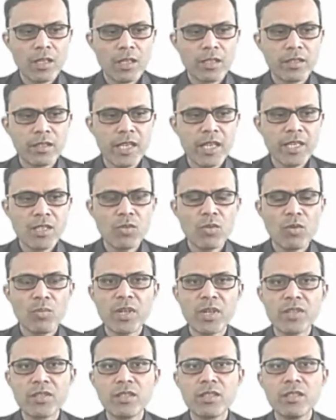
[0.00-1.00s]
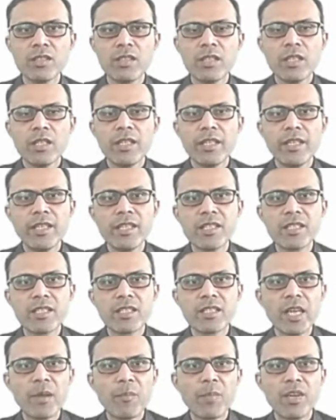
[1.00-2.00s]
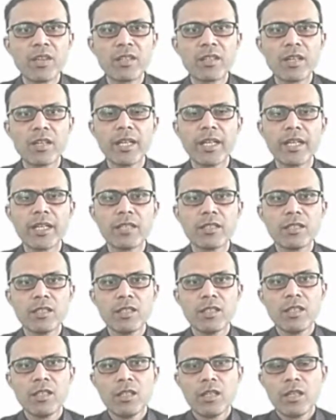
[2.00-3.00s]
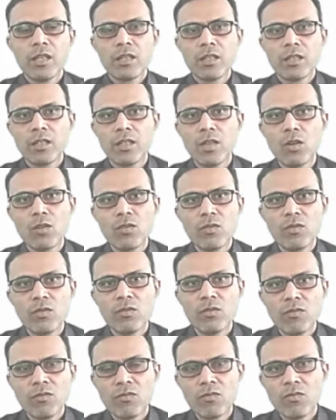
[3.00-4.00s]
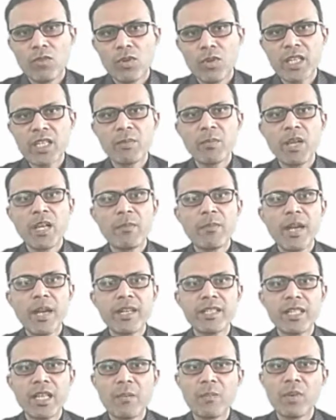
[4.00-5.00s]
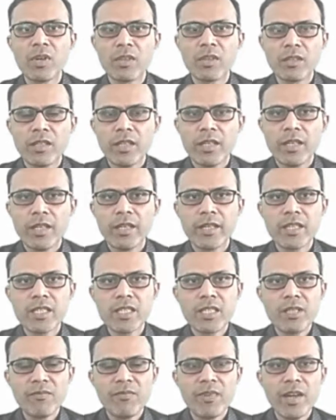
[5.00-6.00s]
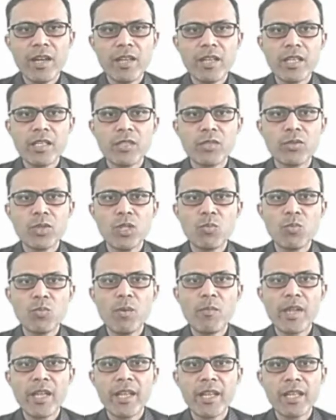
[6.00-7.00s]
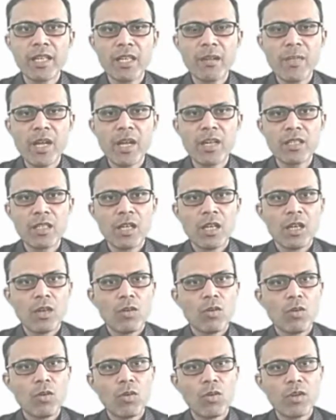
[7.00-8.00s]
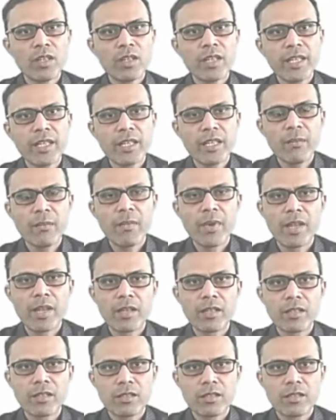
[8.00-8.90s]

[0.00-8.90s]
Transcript: Next operation is taper turning. Now what is meant by taper? It is defined as uniform increment or decrement